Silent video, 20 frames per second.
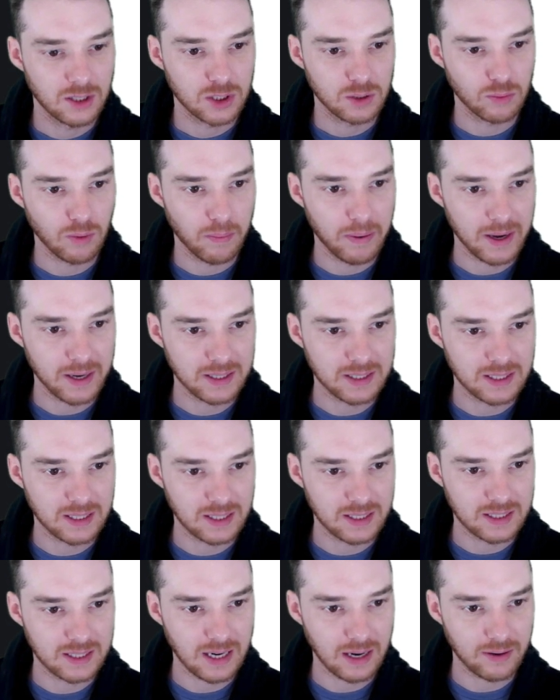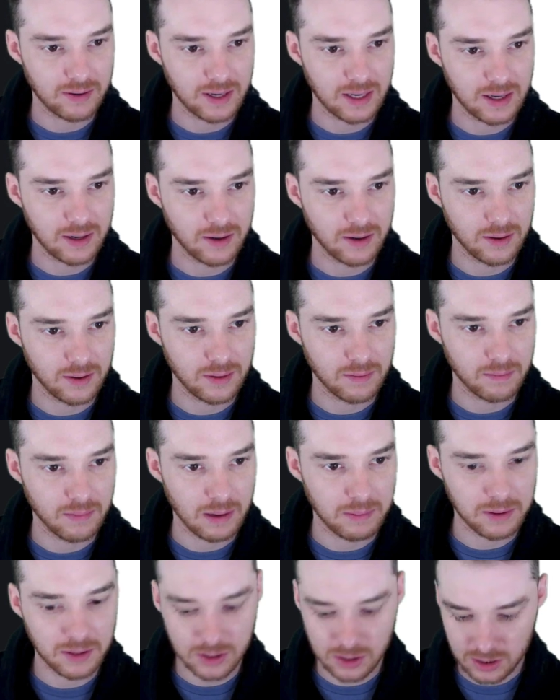So we'll paste this down here,
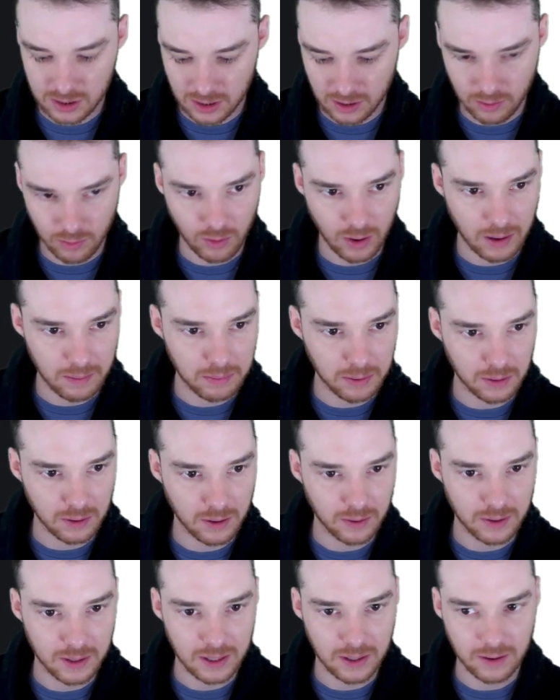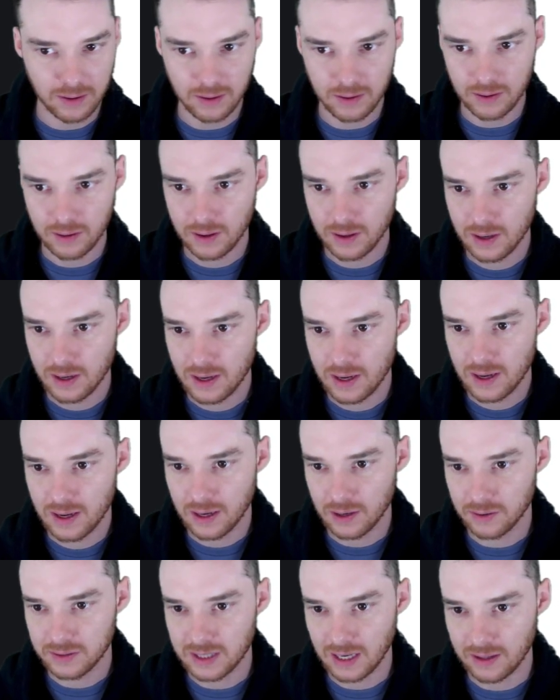maybe just like right below here.
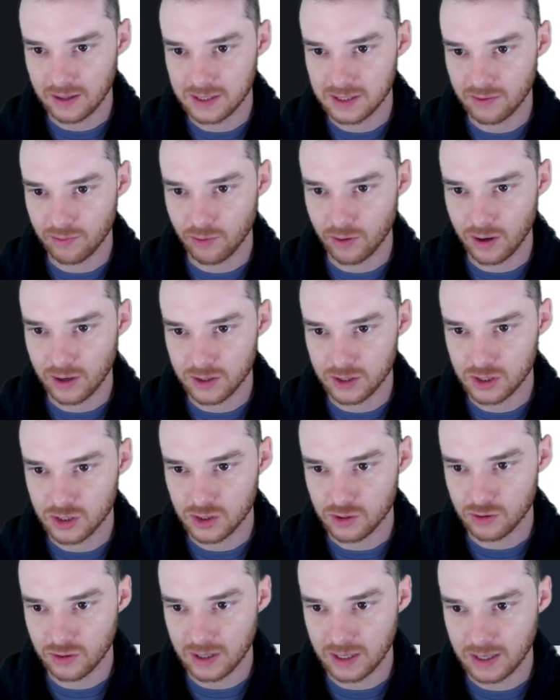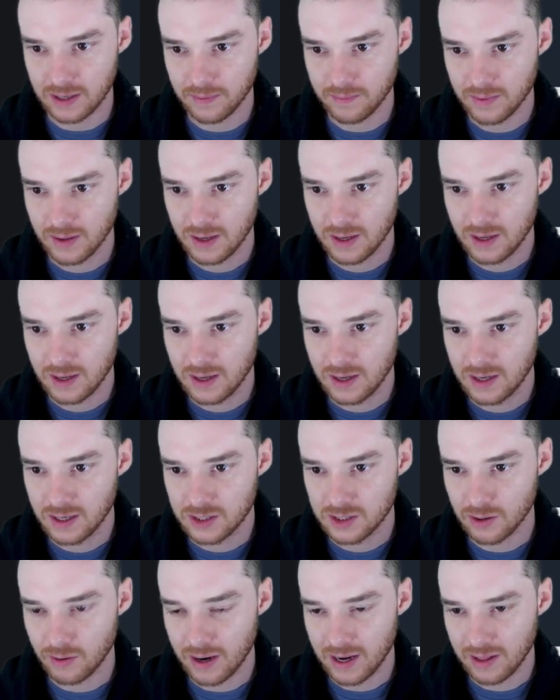It'll tell us if we're on a streak.
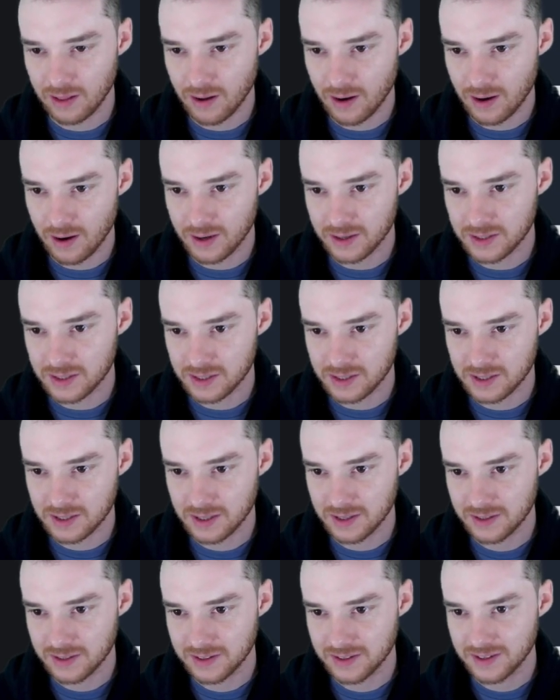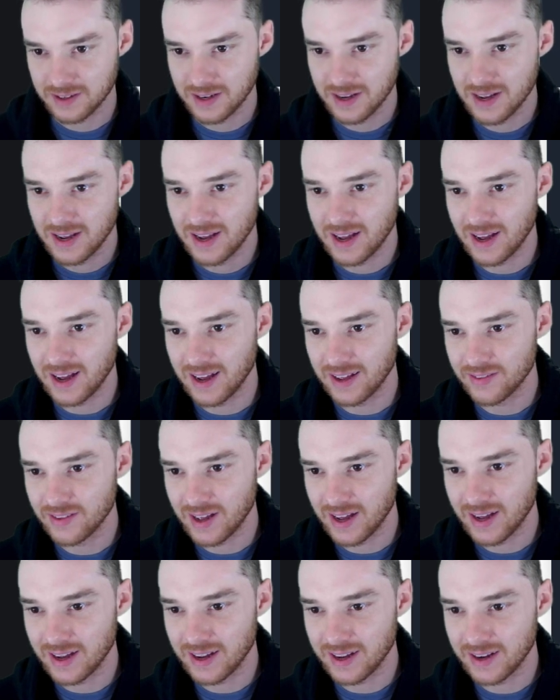So I lost, and
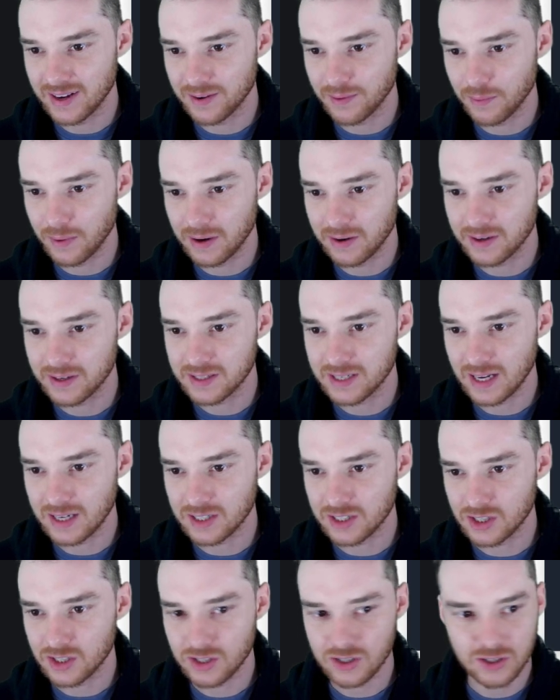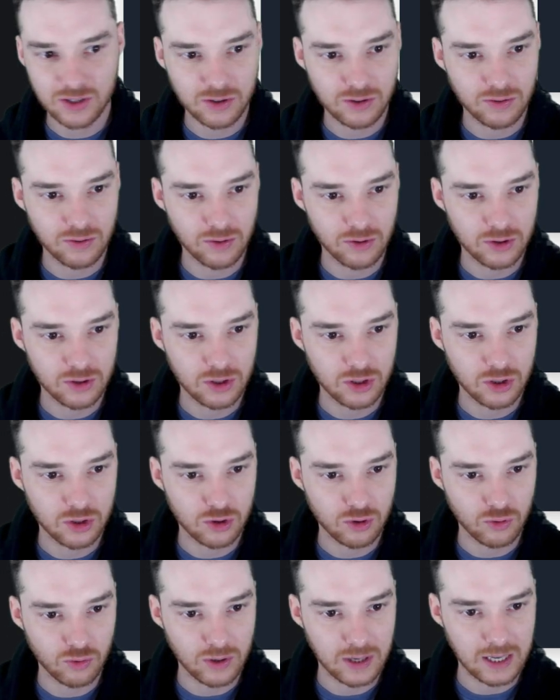then where is that
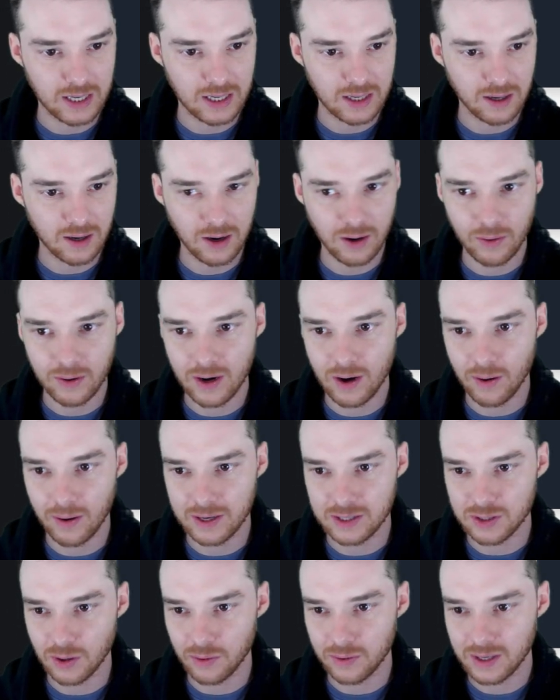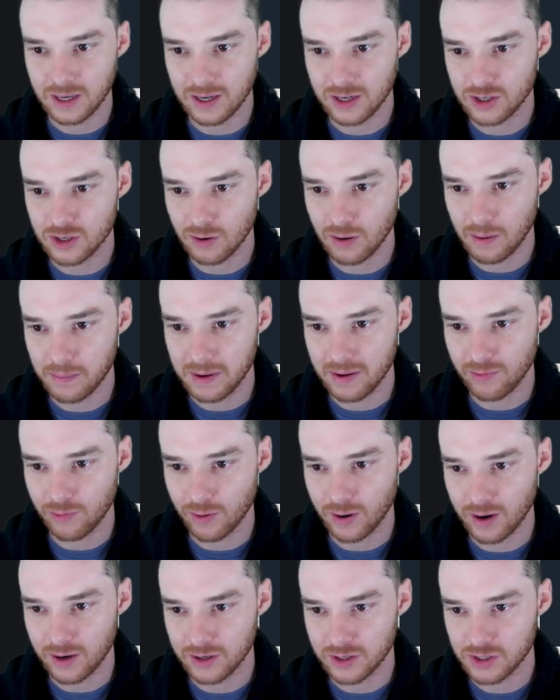streak? Oh no, it's only gonna show up if
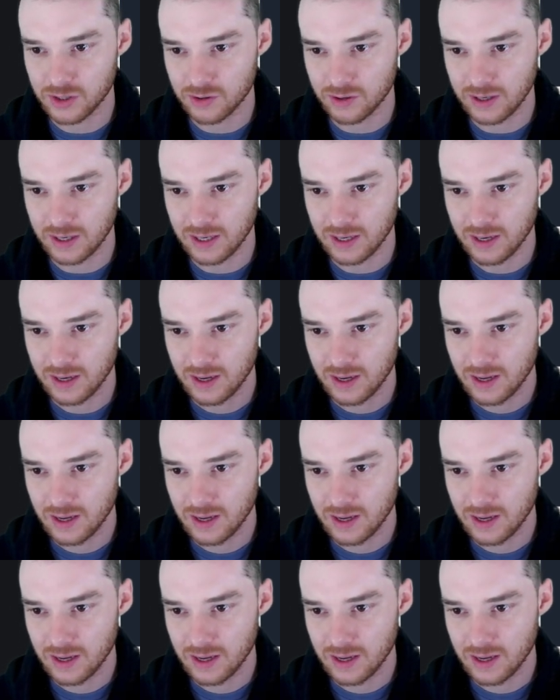we're on a streak.